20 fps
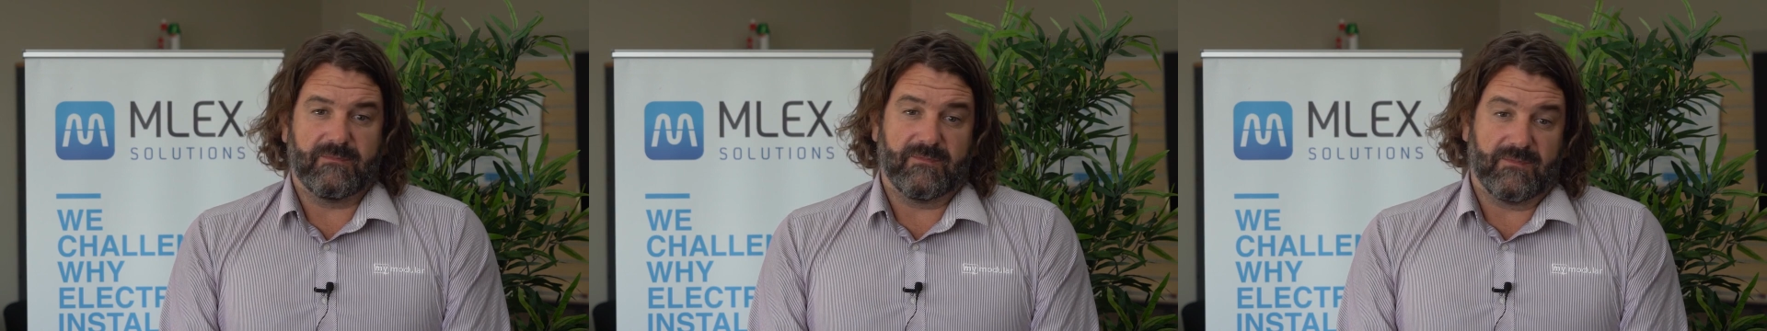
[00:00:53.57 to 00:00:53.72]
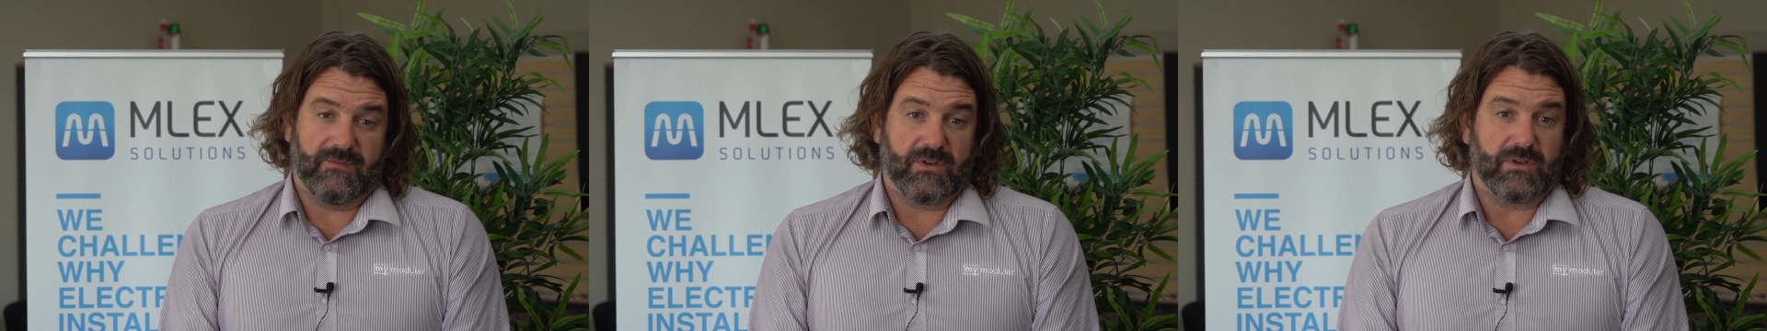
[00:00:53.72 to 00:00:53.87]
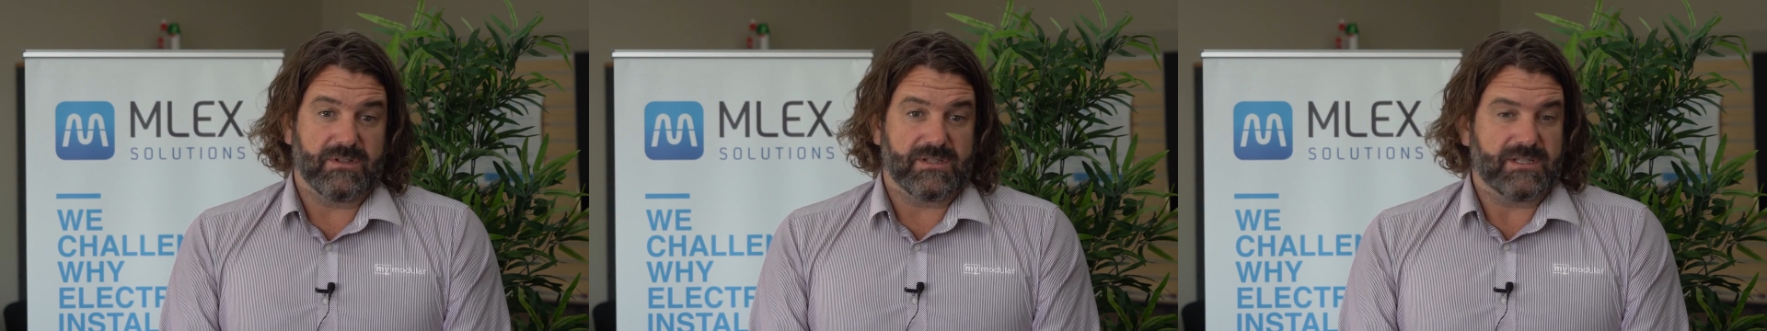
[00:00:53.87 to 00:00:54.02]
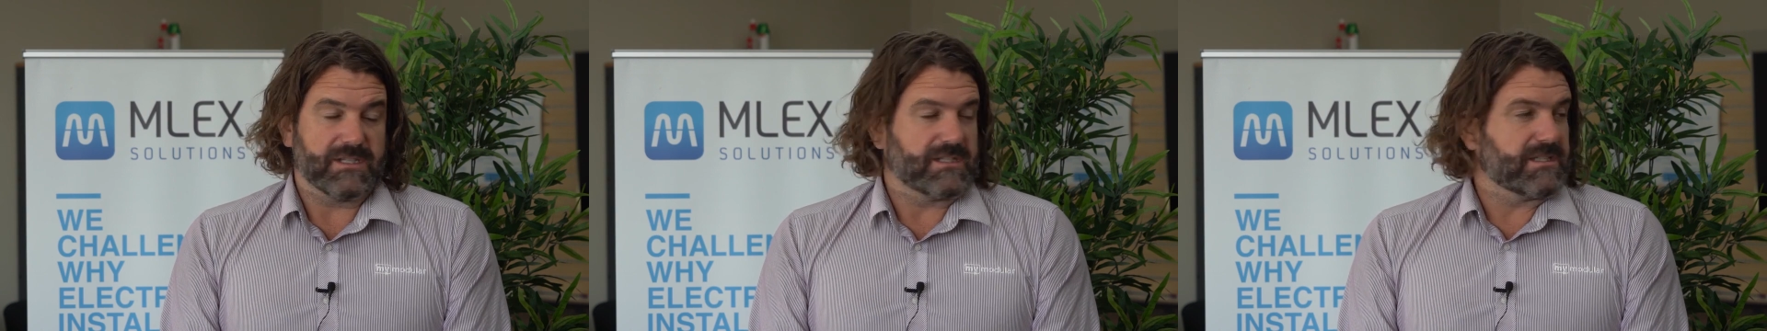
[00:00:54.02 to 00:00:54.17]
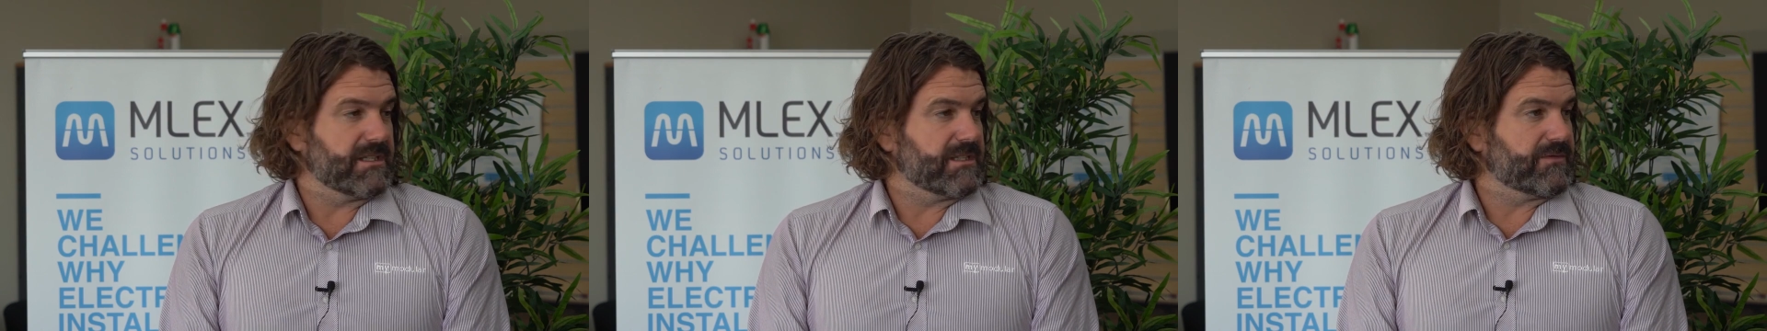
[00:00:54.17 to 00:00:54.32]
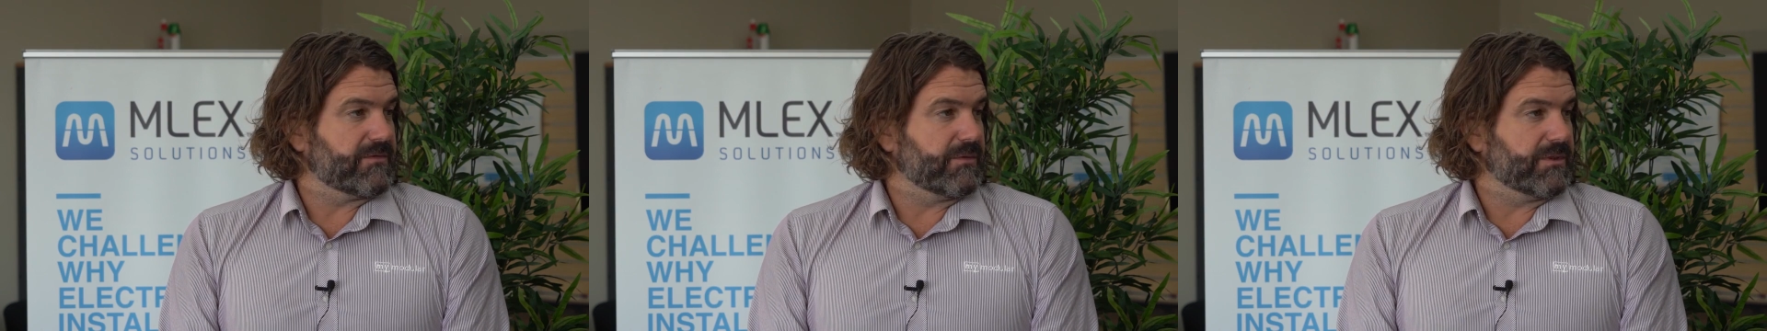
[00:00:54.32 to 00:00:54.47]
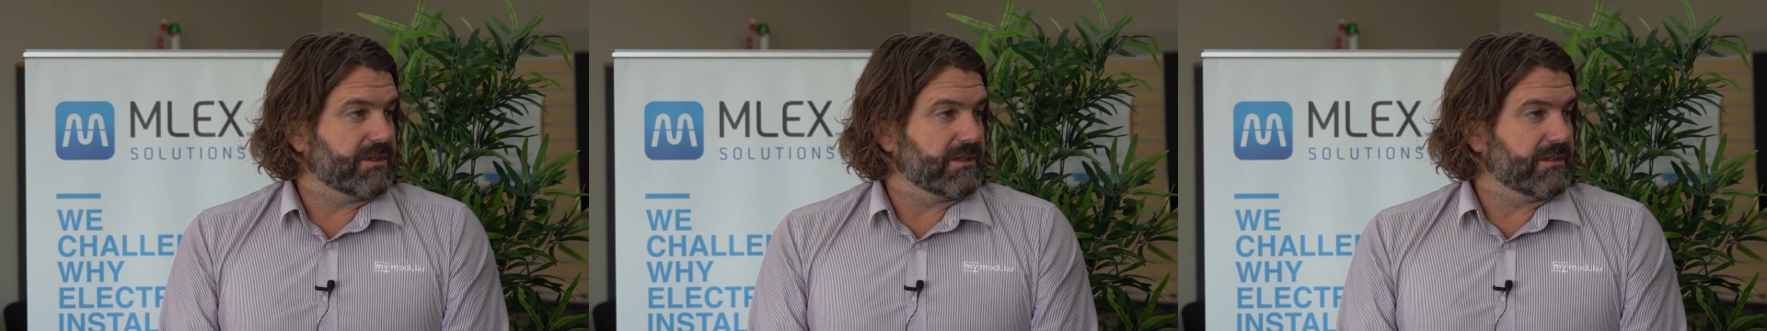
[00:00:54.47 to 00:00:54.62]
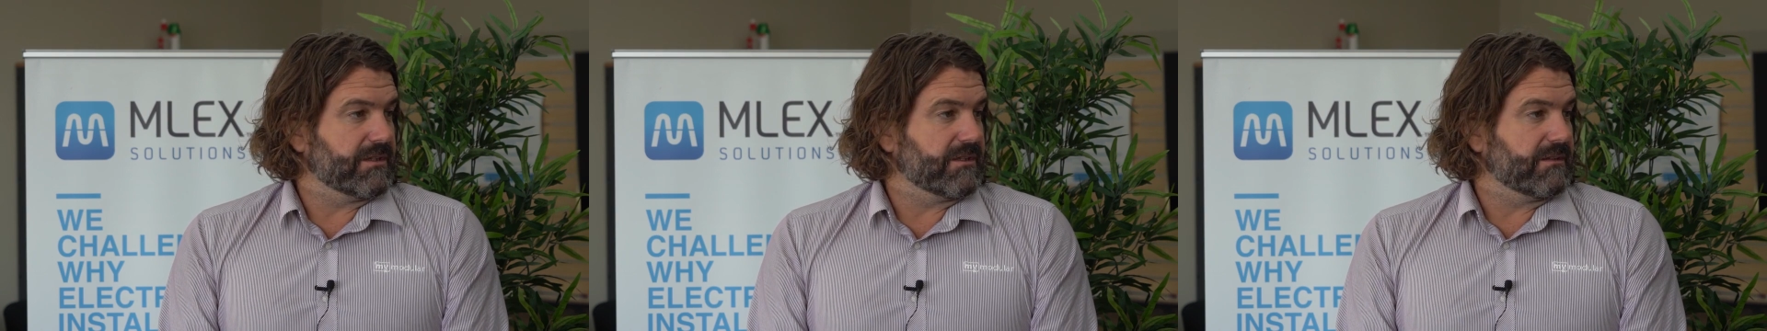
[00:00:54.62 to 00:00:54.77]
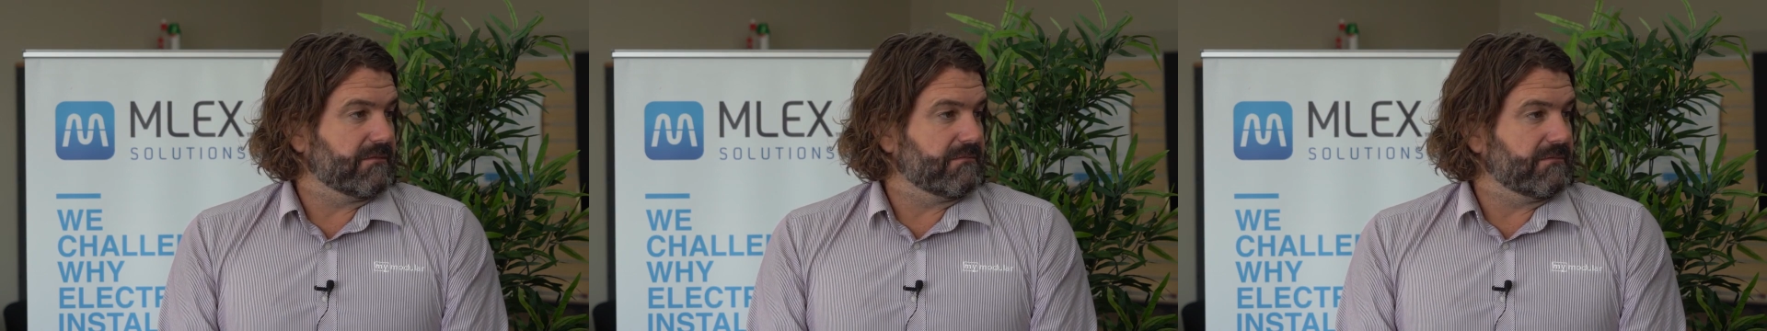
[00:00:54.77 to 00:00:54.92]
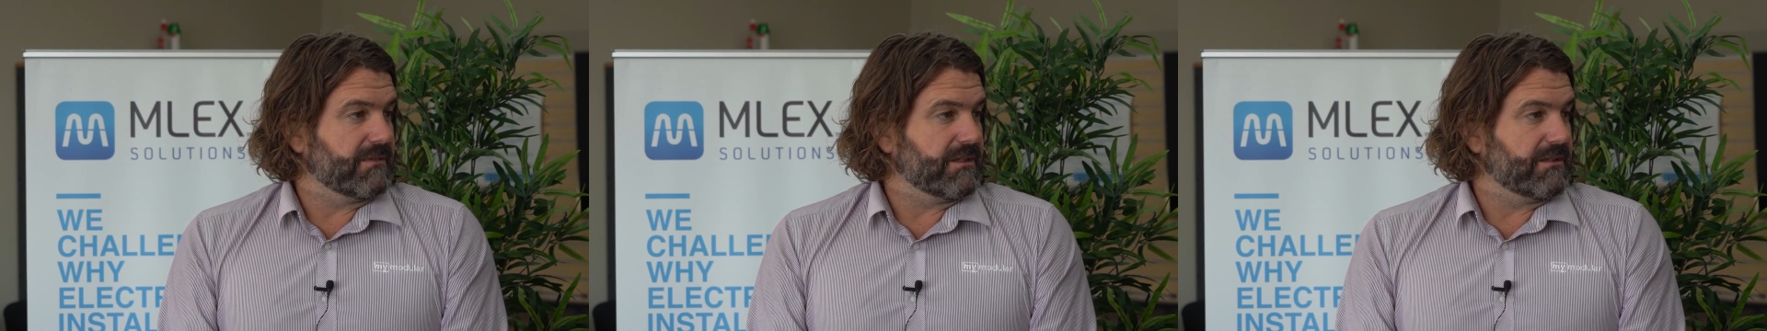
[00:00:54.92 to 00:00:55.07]
very successful in
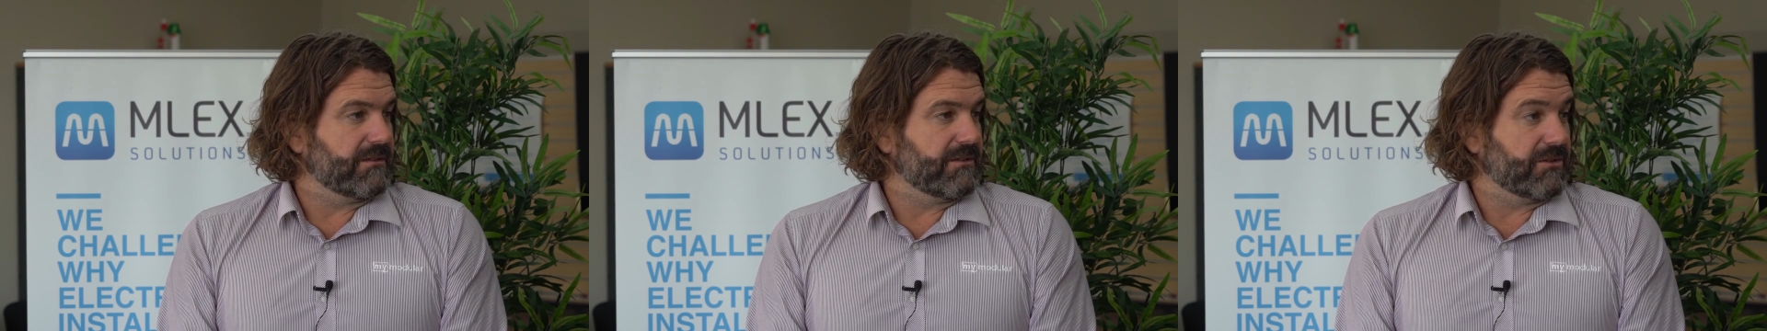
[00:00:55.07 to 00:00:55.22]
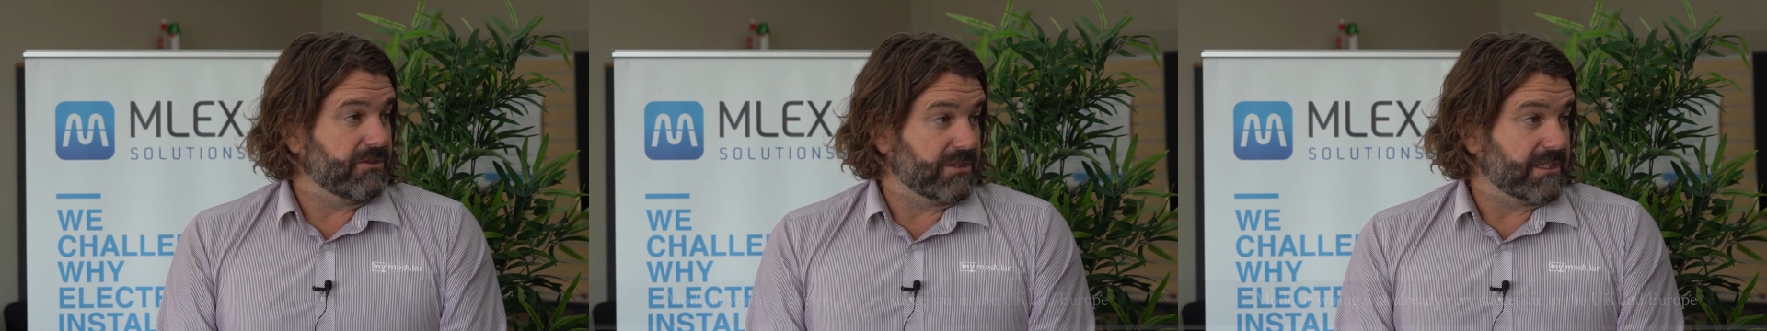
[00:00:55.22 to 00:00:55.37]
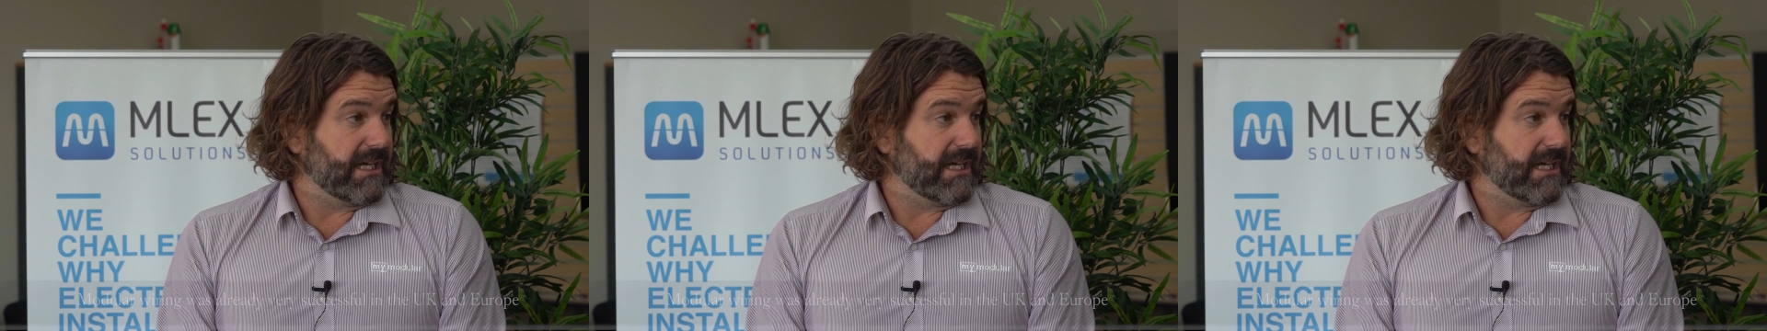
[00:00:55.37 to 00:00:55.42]
the